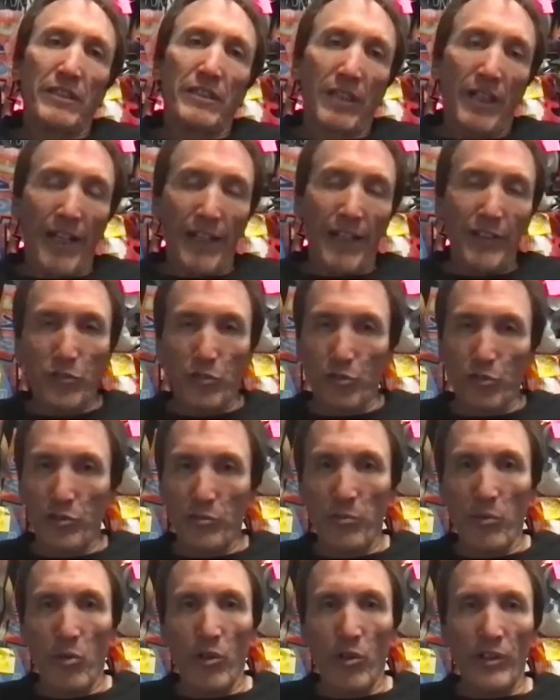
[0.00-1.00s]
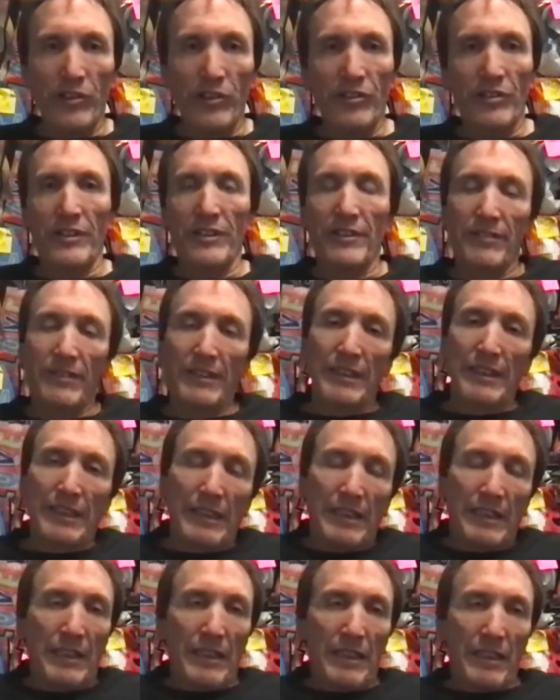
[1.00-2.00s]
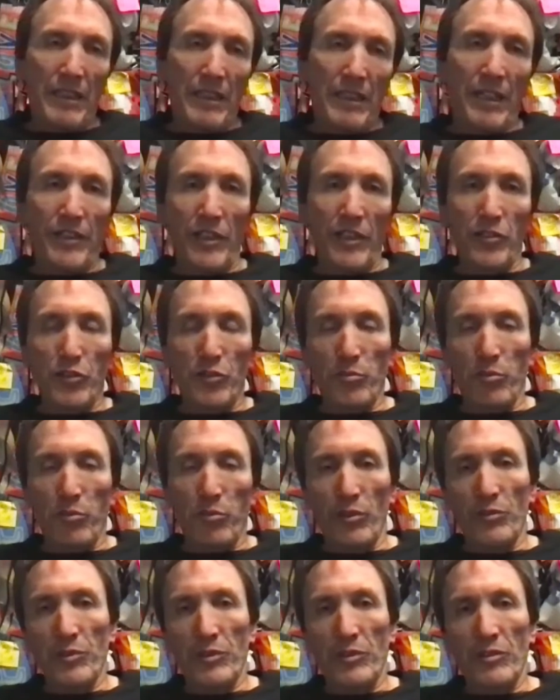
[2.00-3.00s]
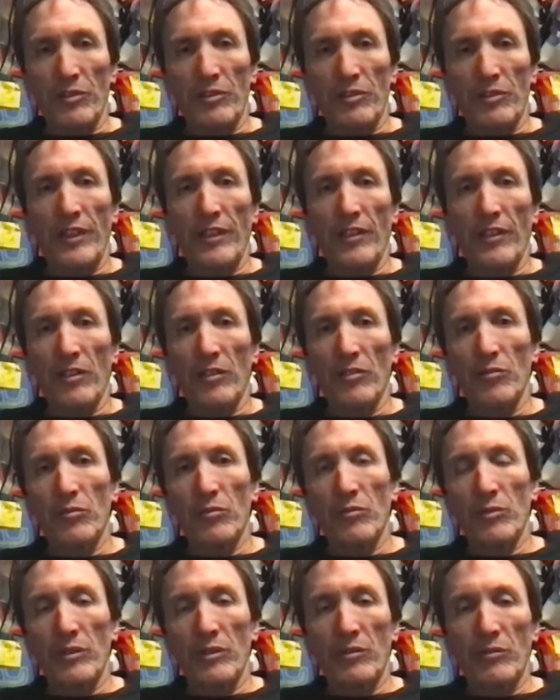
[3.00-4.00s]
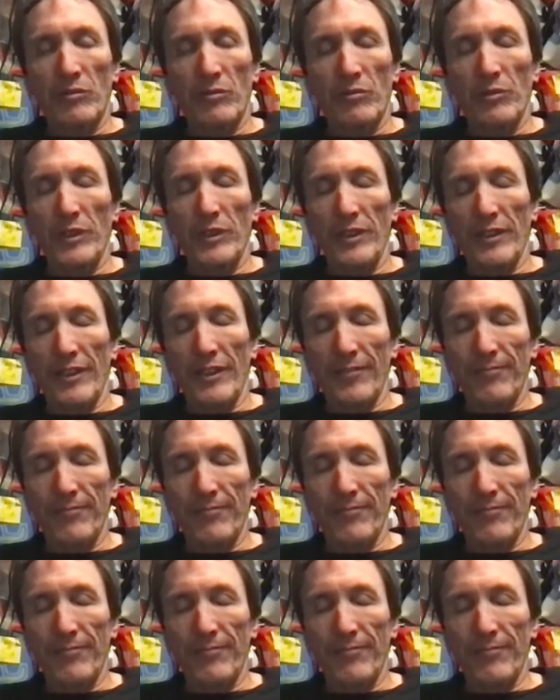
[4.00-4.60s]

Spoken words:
high school sports and a lot of the other sports were curtailed, we